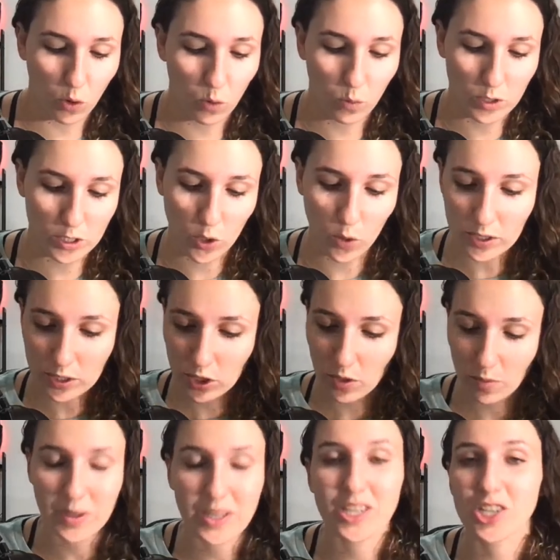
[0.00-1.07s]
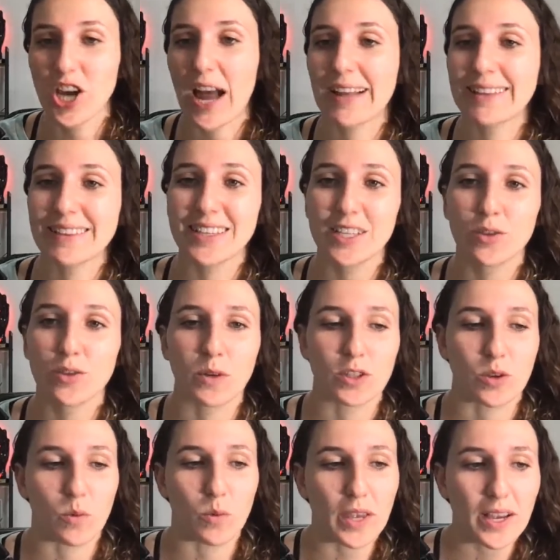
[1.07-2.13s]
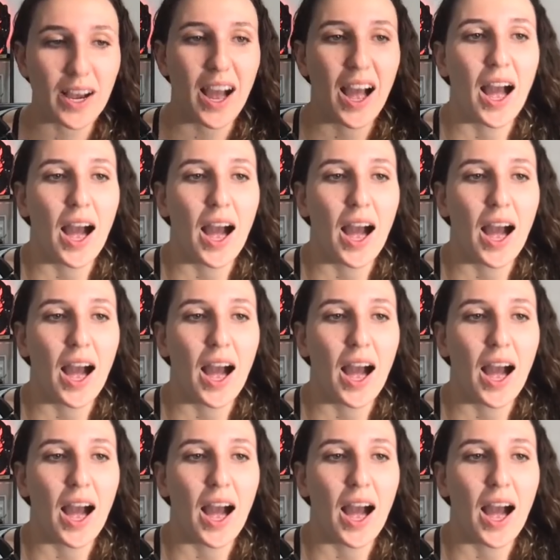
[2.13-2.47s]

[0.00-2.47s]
was going to the beach at least once a week.